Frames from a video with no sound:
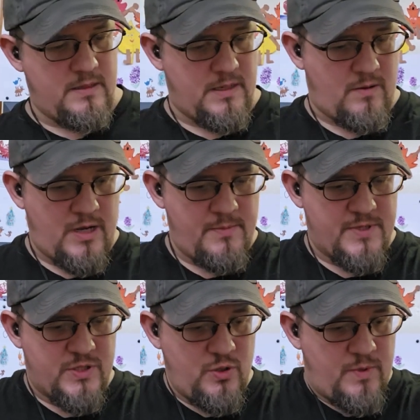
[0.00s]
Now I am
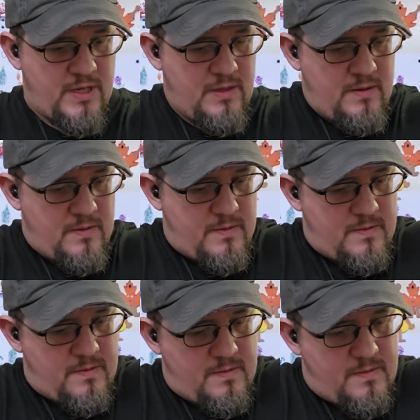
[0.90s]
assuming
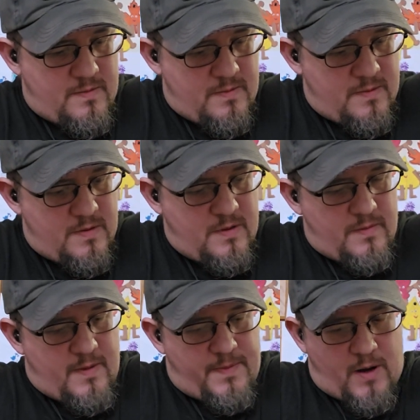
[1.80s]

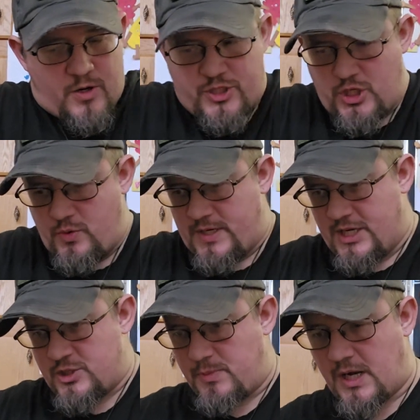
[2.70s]
that there are 2 in
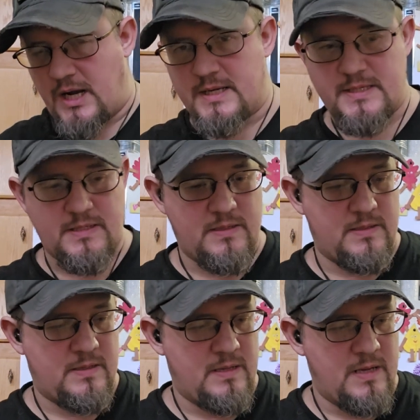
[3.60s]
each box.
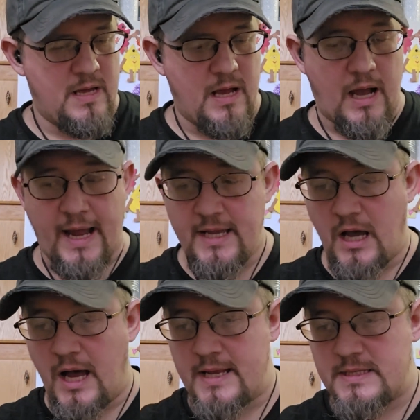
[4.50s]
I
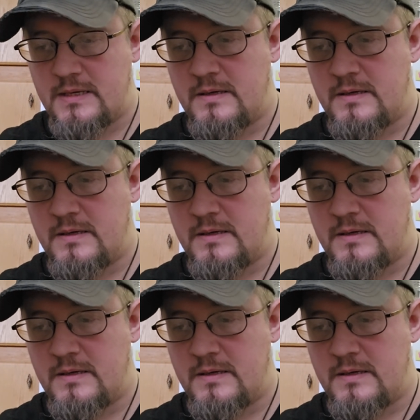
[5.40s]
got